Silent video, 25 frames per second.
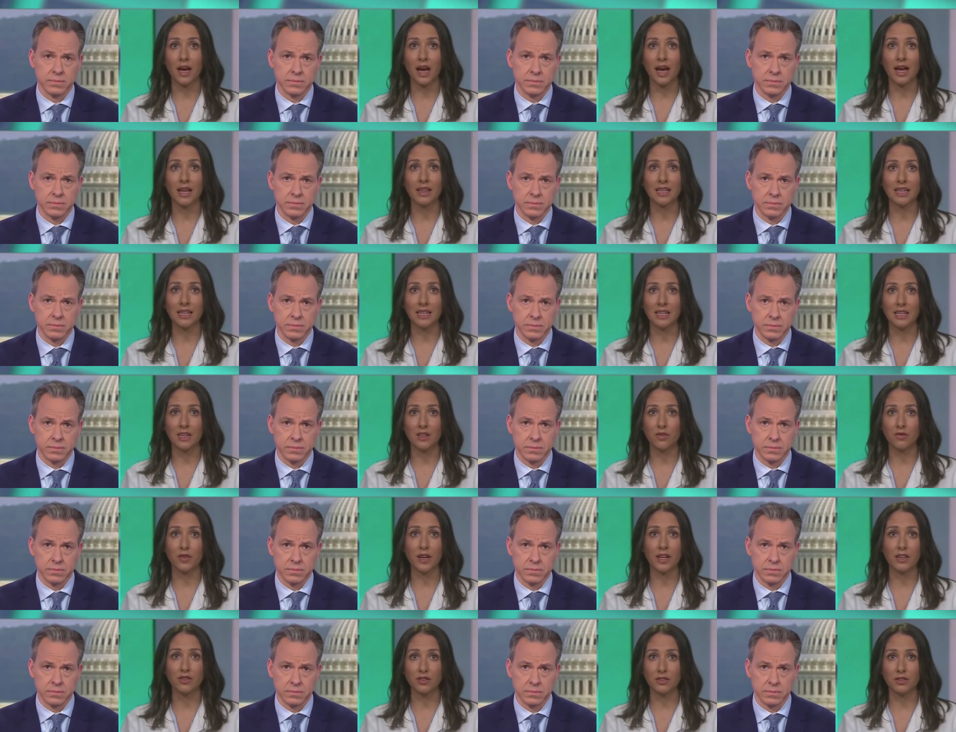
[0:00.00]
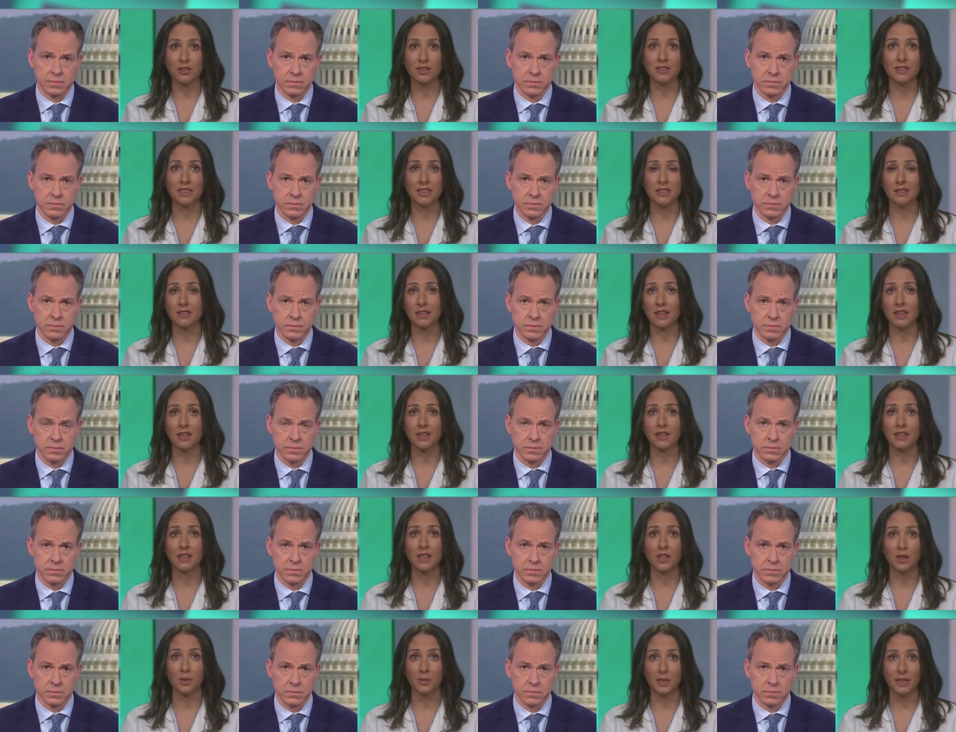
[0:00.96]
Speaker 1: a highly infectious disease that could
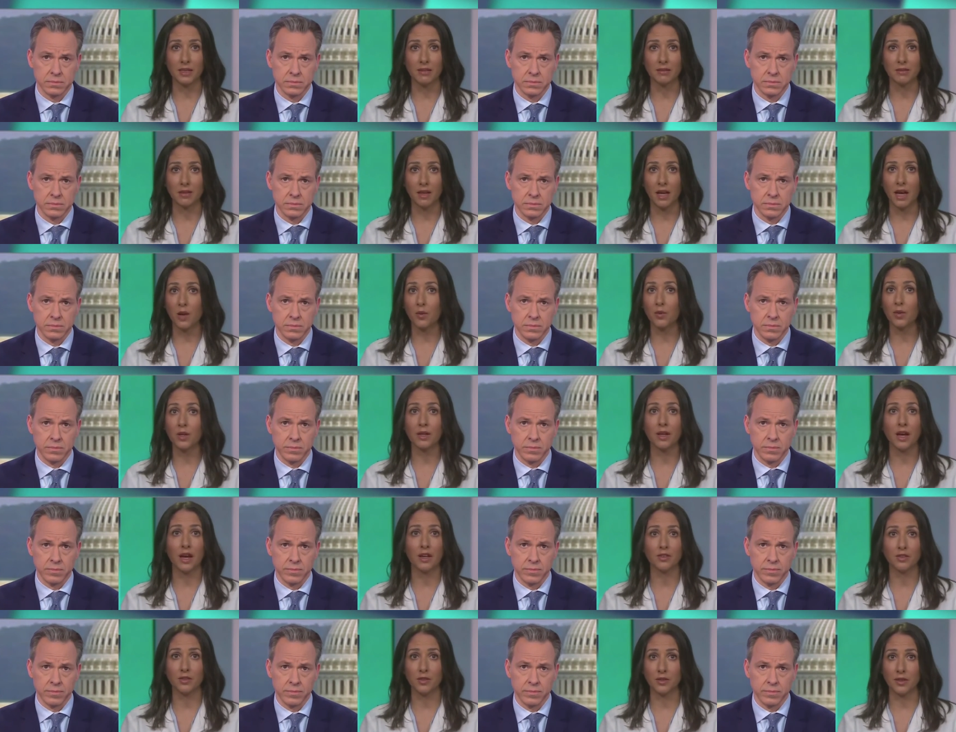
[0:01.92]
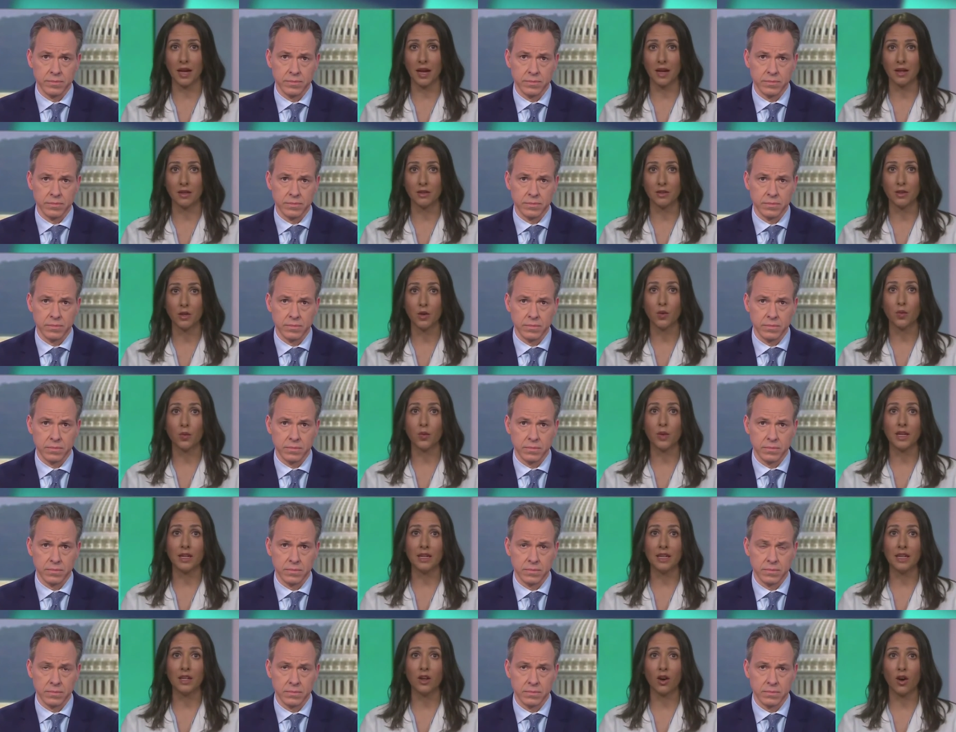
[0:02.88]
kill me. I will not do that. We
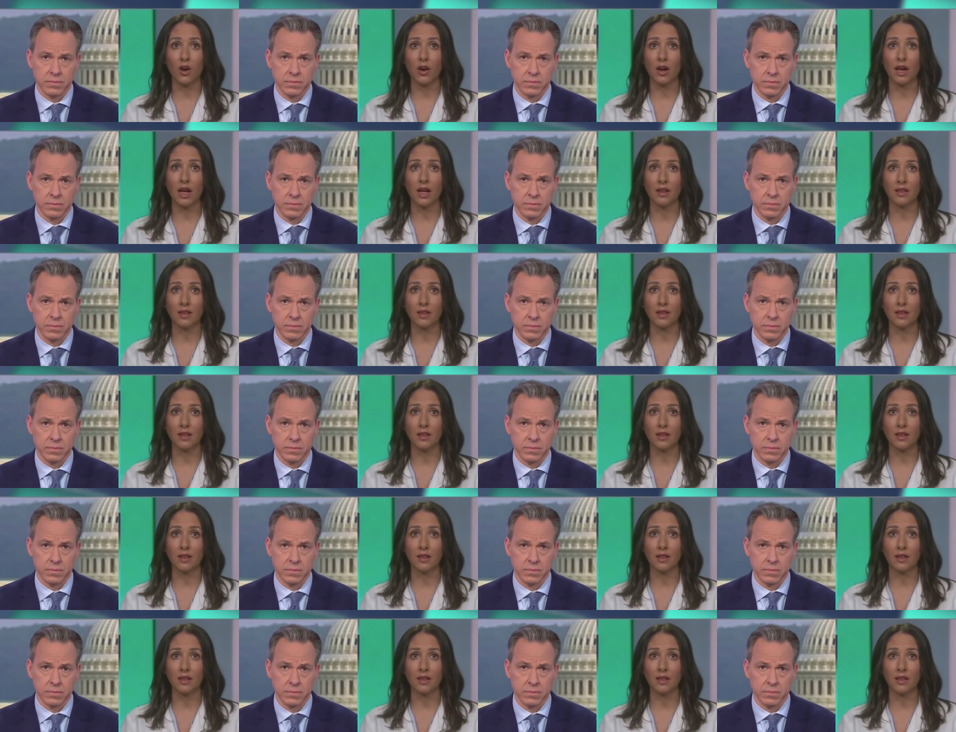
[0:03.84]
need our